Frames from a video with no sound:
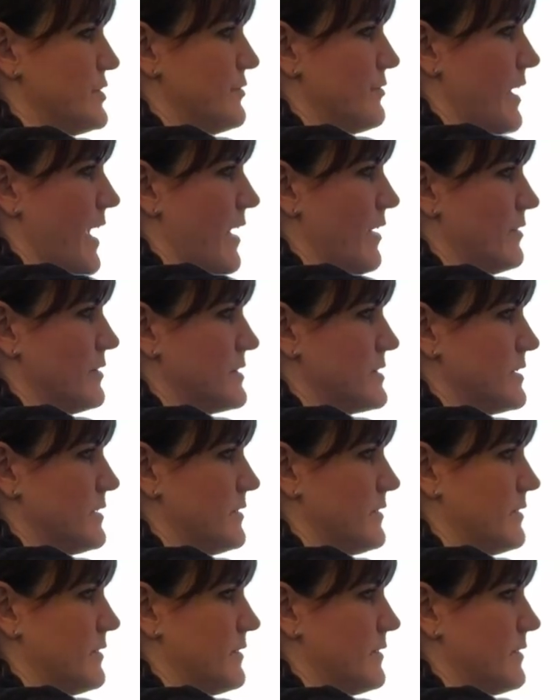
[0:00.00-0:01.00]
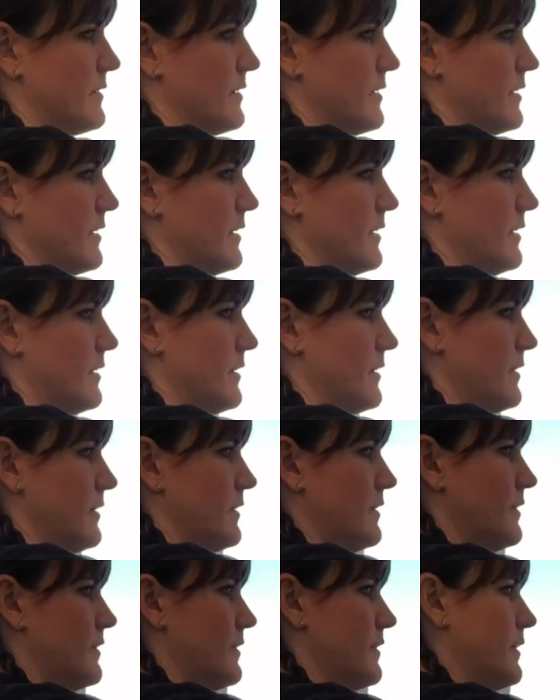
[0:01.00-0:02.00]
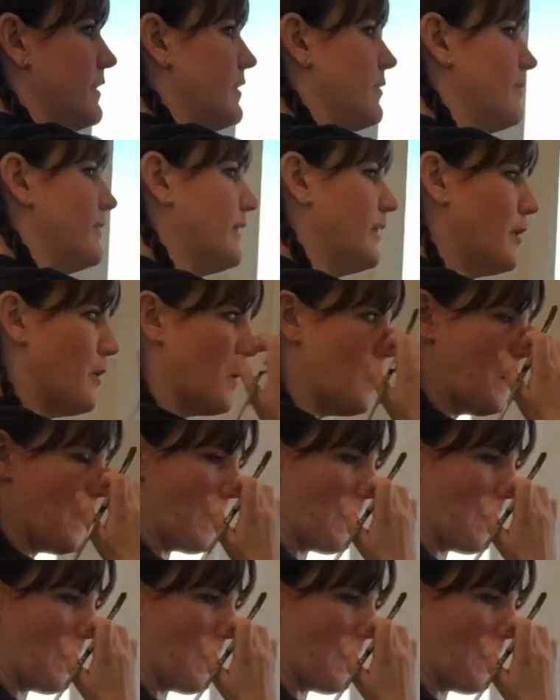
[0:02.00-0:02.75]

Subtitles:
round. There we go.